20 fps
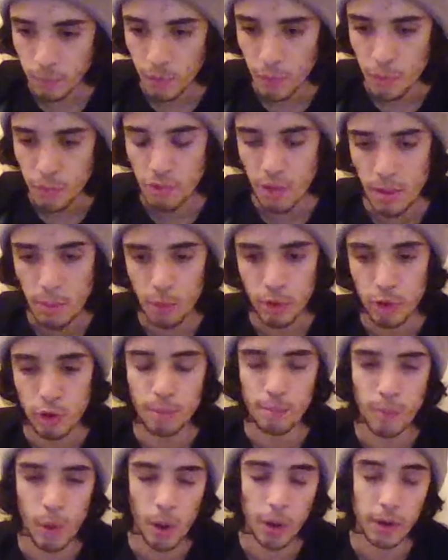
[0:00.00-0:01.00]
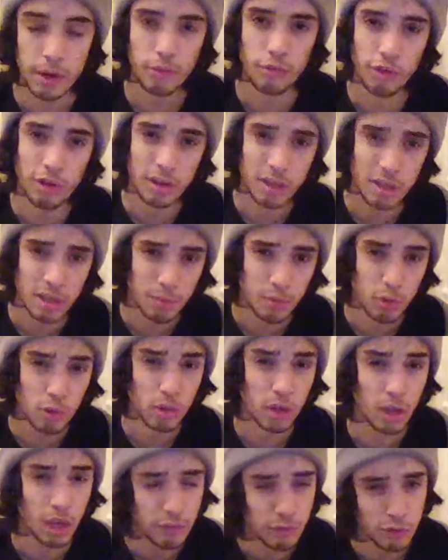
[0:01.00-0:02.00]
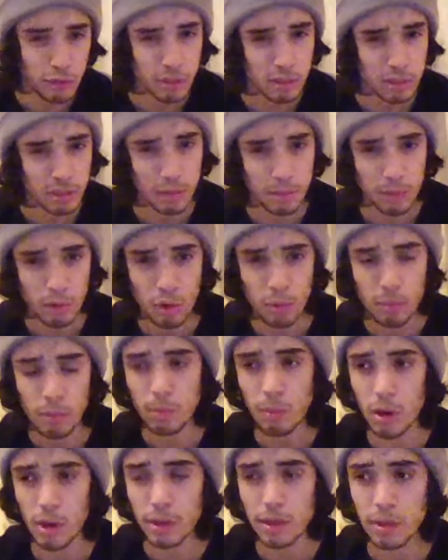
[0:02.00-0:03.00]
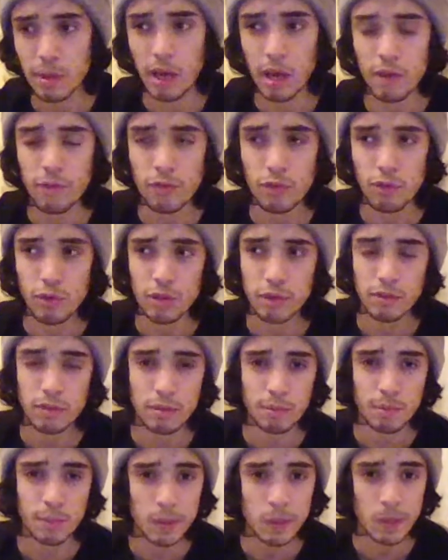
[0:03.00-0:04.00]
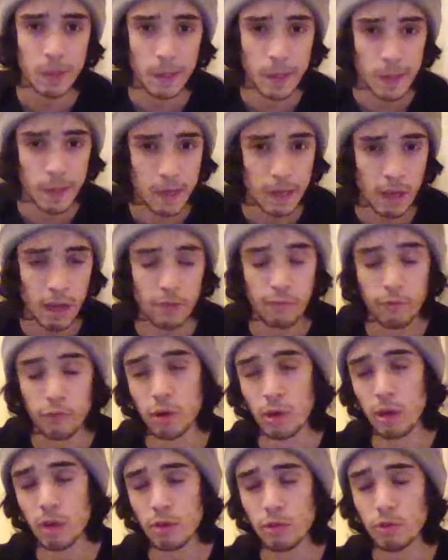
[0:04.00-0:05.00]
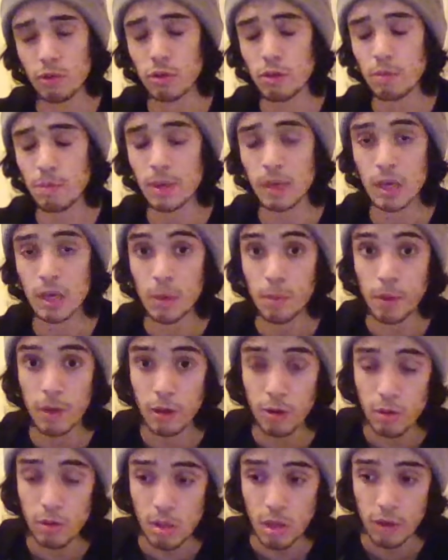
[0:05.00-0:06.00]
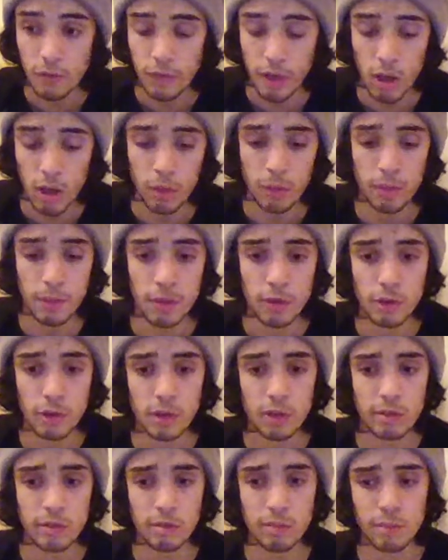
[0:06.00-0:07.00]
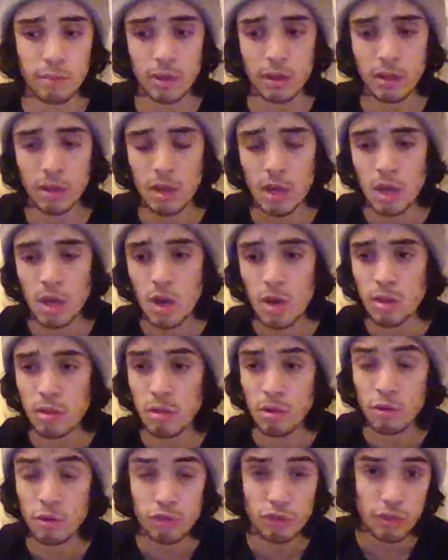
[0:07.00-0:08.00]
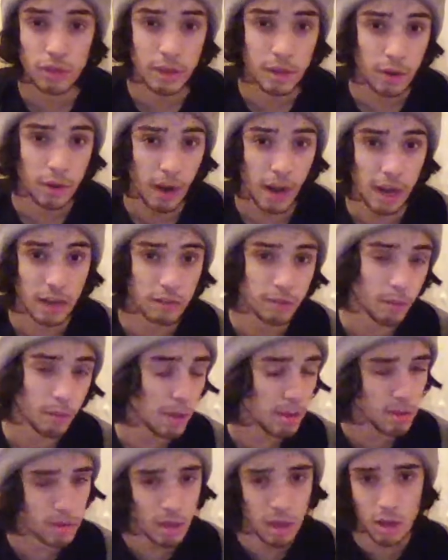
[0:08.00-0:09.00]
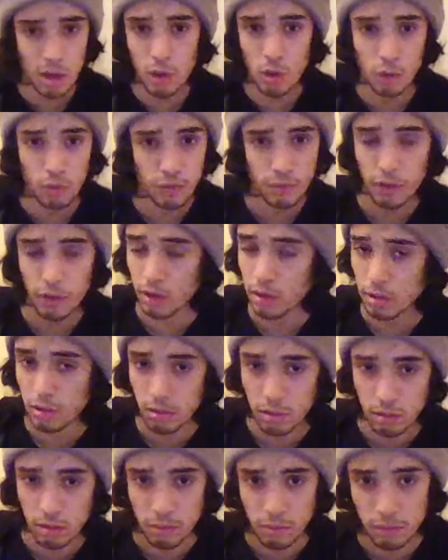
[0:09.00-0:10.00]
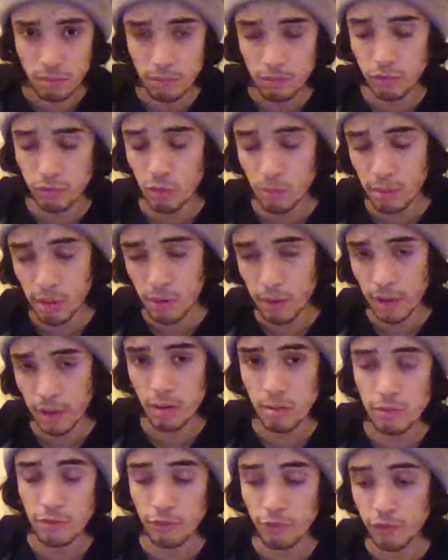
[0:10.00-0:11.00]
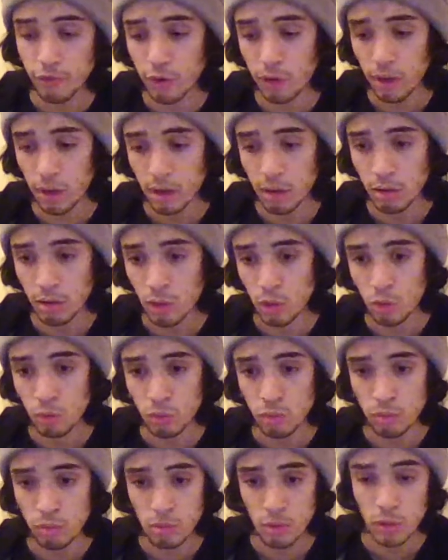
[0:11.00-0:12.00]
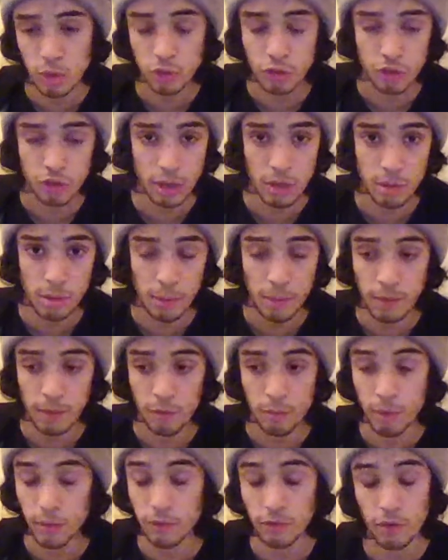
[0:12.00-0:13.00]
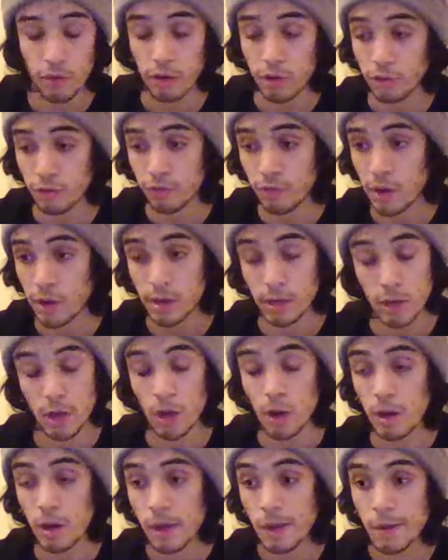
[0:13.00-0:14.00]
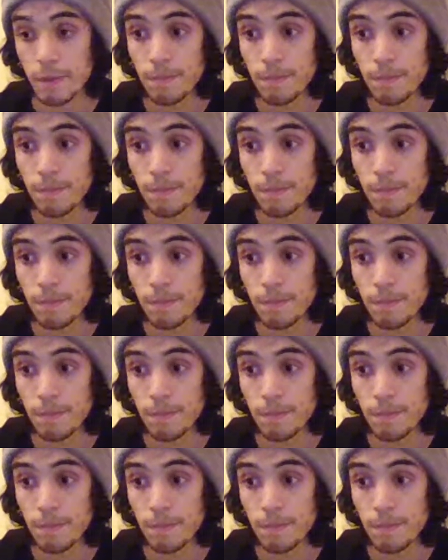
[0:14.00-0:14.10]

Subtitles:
Same way your body is trying to keep you alive, you need to keep your body alive. You need to be eating every day. You need to be keeping yourself healthy. You need to be socially interactive. I'm not saying go fucking full-blown extrovert and go socialize with every motherfucker you find. No.